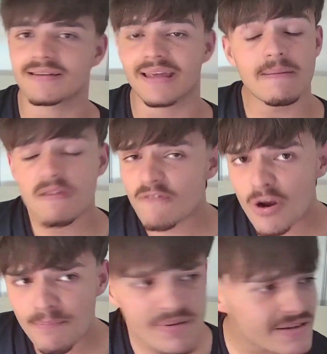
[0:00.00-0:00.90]
game
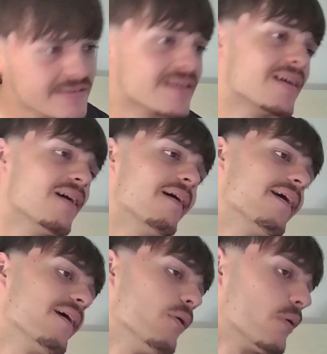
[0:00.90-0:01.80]
developers
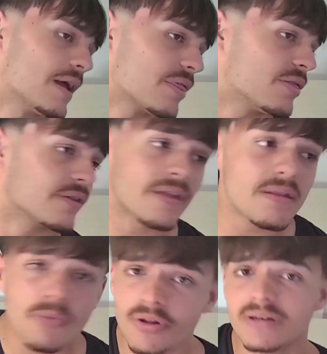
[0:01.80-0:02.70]
or as 3D
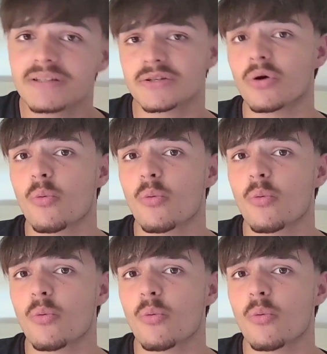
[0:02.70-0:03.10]
modelers or